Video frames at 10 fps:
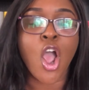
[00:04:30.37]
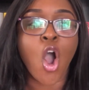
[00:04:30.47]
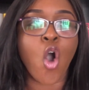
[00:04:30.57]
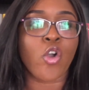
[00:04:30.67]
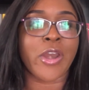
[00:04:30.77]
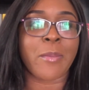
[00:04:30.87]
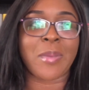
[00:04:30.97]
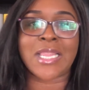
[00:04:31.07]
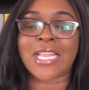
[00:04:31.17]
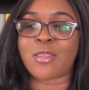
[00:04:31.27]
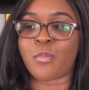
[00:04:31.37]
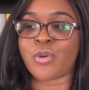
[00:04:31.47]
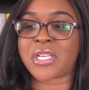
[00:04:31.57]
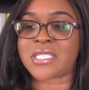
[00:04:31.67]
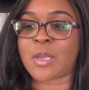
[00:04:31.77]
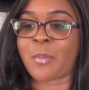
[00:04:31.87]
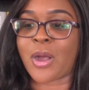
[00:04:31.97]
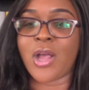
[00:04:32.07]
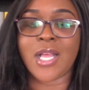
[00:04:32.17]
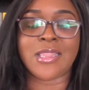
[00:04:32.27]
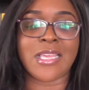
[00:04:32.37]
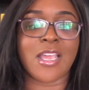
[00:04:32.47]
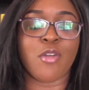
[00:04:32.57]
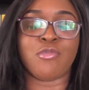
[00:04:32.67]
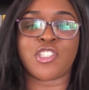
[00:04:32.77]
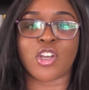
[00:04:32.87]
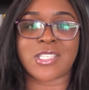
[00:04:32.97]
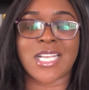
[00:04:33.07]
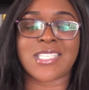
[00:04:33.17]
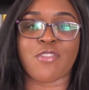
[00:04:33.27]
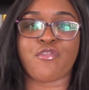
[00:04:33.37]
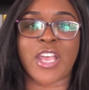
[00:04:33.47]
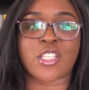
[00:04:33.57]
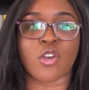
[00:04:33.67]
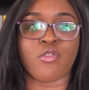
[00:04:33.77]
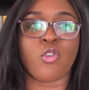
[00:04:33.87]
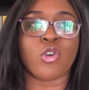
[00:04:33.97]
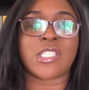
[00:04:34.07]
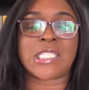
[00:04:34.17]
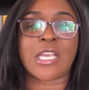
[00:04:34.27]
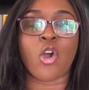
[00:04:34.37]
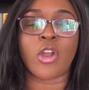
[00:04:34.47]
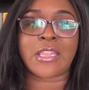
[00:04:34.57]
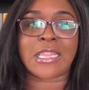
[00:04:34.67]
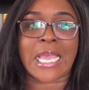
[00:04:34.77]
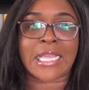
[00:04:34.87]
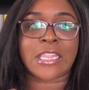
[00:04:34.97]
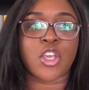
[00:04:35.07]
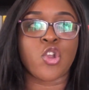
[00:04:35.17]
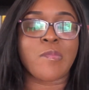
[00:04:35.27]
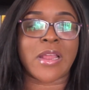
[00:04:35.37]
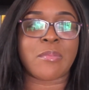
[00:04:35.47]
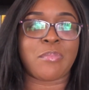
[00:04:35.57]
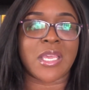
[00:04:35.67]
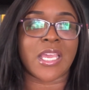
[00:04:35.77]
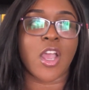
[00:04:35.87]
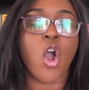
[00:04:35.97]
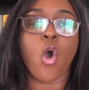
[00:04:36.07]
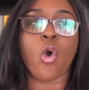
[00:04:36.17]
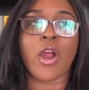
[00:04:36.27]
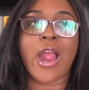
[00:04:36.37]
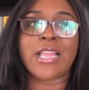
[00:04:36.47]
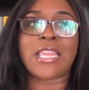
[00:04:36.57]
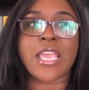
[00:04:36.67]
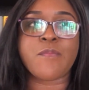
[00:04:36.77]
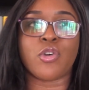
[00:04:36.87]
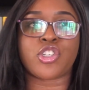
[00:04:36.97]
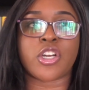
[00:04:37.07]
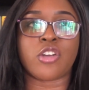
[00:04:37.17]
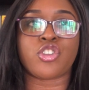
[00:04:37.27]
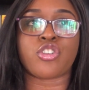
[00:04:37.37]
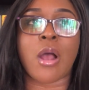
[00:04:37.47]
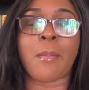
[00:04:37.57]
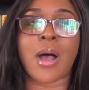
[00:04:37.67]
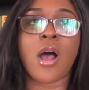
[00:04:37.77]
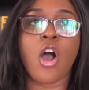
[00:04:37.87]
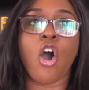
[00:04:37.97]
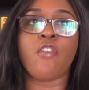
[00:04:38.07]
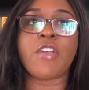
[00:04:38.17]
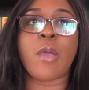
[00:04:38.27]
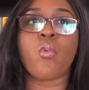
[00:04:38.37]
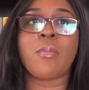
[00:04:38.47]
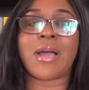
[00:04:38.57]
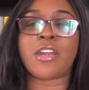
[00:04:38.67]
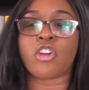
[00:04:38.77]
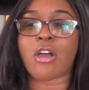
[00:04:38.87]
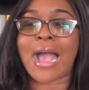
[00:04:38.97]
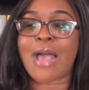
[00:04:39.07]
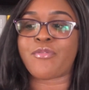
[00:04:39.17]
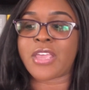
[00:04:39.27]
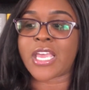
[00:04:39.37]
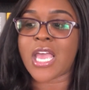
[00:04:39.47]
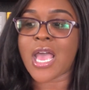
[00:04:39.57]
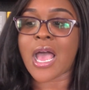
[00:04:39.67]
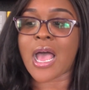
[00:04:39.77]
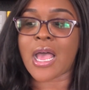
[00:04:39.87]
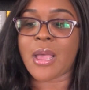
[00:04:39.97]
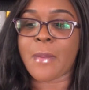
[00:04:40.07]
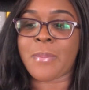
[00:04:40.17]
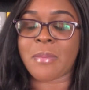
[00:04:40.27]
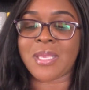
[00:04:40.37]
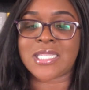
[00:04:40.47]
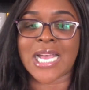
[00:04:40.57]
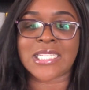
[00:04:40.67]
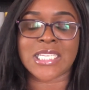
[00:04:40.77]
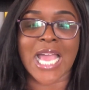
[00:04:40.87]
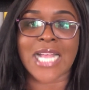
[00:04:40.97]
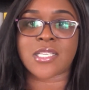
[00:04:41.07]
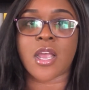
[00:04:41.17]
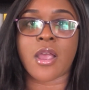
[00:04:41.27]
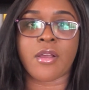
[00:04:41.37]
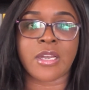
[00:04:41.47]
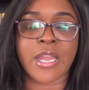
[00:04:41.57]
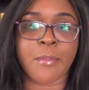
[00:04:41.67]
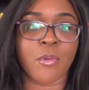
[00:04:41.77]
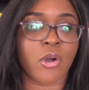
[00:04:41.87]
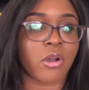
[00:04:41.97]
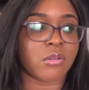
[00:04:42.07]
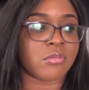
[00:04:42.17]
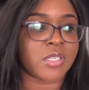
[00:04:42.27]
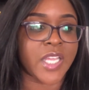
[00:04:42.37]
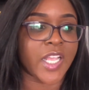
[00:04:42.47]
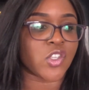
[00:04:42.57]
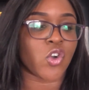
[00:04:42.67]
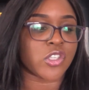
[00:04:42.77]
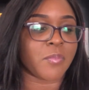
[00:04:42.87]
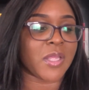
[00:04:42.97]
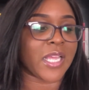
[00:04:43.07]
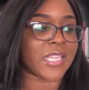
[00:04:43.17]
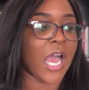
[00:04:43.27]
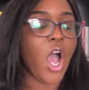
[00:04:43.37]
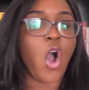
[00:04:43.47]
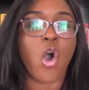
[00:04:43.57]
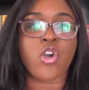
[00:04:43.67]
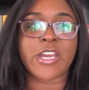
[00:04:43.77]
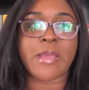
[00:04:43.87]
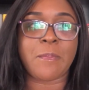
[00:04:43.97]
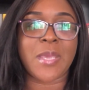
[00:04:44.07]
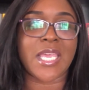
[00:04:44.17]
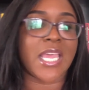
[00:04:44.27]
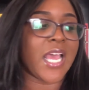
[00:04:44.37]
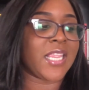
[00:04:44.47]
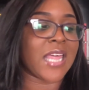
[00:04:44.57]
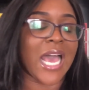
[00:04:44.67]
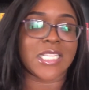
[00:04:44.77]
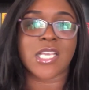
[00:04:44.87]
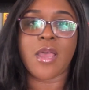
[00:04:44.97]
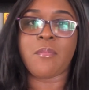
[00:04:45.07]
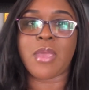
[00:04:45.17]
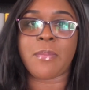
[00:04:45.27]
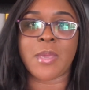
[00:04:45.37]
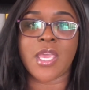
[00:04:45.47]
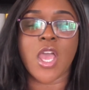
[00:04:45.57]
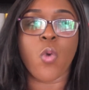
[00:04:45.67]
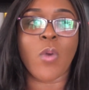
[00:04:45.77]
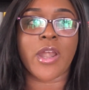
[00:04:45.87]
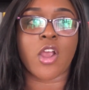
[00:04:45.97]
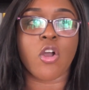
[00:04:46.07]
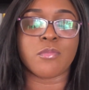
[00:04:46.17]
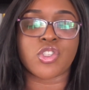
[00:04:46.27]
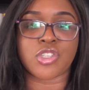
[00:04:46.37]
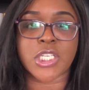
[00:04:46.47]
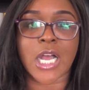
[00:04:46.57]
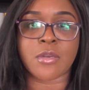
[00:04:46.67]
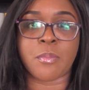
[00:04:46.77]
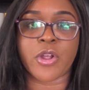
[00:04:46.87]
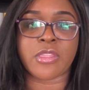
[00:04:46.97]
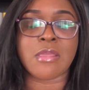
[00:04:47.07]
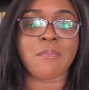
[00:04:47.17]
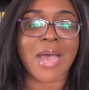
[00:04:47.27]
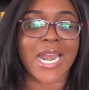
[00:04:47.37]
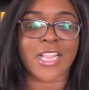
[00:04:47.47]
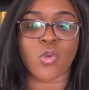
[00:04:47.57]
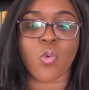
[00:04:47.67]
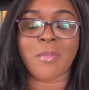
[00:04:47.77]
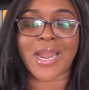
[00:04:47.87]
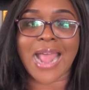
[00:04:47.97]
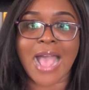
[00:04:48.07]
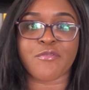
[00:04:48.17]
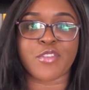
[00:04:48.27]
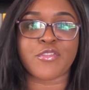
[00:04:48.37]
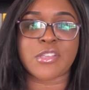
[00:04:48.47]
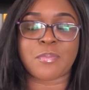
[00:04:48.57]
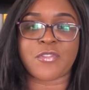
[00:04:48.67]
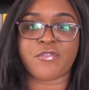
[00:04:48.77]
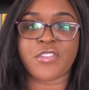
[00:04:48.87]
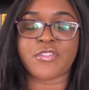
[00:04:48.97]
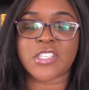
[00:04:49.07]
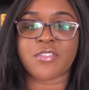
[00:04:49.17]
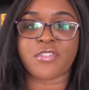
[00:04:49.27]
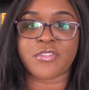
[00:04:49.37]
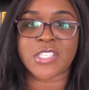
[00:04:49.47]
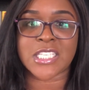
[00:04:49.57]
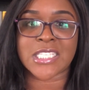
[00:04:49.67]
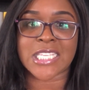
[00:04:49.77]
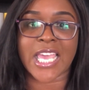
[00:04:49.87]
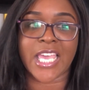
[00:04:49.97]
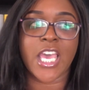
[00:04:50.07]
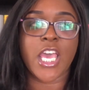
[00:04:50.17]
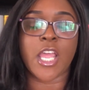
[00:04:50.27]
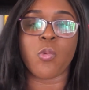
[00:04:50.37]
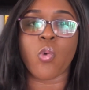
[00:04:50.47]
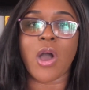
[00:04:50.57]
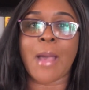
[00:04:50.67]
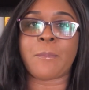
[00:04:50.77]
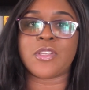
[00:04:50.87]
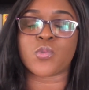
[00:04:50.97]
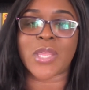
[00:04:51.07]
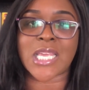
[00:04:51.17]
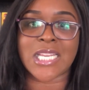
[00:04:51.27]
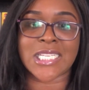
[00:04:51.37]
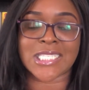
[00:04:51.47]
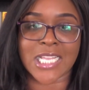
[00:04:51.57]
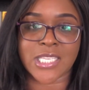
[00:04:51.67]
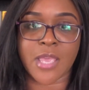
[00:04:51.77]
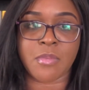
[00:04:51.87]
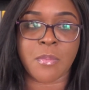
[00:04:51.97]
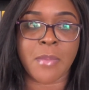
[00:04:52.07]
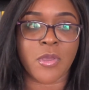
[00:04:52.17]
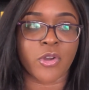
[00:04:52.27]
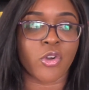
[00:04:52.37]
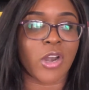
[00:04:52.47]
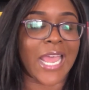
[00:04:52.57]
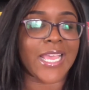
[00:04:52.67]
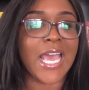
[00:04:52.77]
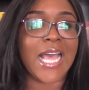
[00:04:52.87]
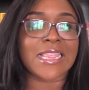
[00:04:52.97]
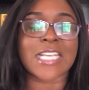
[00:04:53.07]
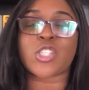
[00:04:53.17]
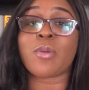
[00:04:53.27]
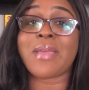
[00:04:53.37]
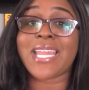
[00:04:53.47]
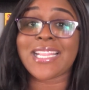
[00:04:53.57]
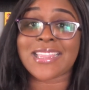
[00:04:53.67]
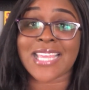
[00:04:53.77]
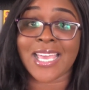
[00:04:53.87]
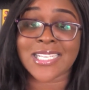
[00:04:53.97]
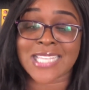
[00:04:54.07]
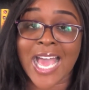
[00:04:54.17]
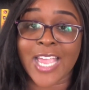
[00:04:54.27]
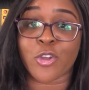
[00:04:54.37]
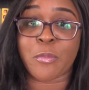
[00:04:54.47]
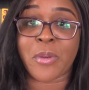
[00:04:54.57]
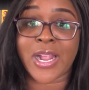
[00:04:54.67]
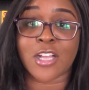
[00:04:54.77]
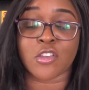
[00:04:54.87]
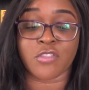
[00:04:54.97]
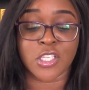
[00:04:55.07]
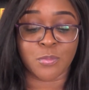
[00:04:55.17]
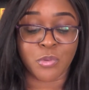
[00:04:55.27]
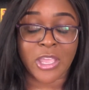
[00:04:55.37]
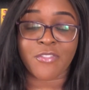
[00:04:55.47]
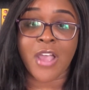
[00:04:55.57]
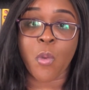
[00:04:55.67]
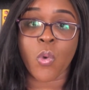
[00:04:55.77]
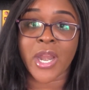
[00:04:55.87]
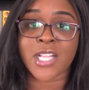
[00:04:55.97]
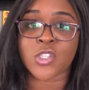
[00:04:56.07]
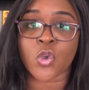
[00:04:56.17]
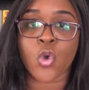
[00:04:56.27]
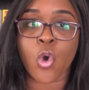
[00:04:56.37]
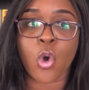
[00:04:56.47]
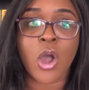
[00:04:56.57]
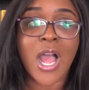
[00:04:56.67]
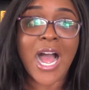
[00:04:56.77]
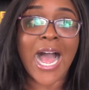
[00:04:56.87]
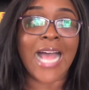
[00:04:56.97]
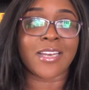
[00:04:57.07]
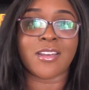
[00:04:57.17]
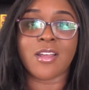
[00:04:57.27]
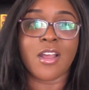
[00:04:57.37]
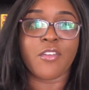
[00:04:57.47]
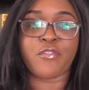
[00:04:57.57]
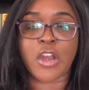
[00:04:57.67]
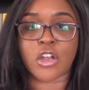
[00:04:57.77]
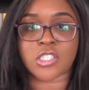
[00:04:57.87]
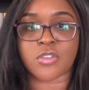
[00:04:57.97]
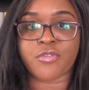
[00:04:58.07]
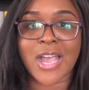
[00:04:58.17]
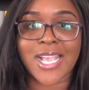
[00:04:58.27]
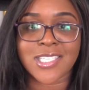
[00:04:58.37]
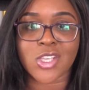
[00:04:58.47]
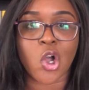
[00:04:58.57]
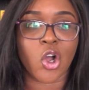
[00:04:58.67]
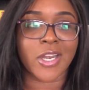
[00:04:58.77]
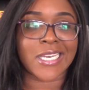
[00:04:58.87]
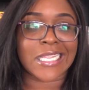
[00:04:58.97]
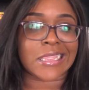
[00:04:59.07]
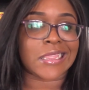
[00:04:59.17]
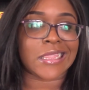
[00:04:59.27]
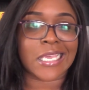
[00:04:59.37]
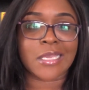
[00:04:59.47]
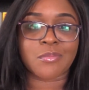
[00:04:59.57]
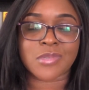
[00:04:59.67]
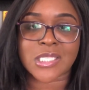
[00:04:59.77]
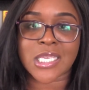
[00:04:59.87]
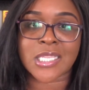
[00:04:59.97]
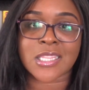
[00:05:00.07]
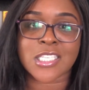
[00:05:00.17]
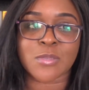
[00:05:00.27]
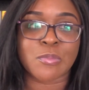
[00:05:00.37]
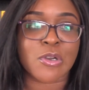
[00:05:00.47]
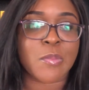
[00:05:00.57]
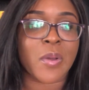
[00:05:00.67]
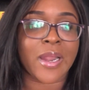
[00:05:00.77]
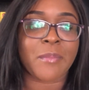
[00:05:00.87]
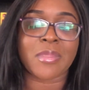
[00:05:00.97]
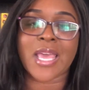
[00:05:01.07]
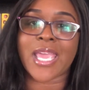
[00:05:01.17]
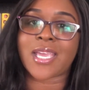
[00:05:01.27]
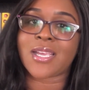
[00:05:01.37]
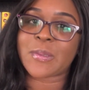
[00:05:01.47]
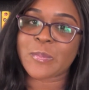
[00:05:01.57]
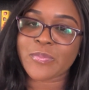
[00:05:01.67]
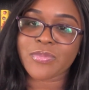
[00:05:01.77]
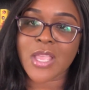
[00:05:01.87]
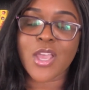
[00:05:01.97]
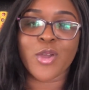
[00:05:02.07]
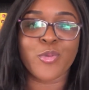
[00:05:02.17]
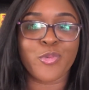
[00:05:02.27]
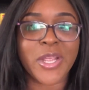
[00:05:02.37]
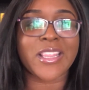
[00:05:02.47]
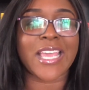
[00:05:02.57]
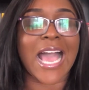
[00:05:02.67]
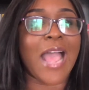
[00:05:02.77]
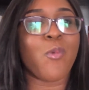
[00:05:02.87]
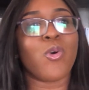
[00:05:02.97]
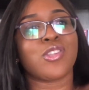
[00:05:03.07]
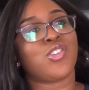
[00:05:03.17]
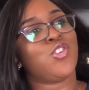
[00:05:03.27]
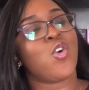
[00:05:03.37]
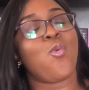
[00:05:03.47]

Oh, could it be that the book is about the resultant effect of ghosting on like the human being, or the emotional trauma of a woman not having her baby daddy at her labor date or something like that? Or could it be that maybe when it comes to childbirth, the man and the woman have 50-50 say in what happens, whether they decide to keep the baby or not? Like, there's so many things that I could bring out of this book if I wanted to go and philosophize on the themes in this book, but I'm like, really, I want to know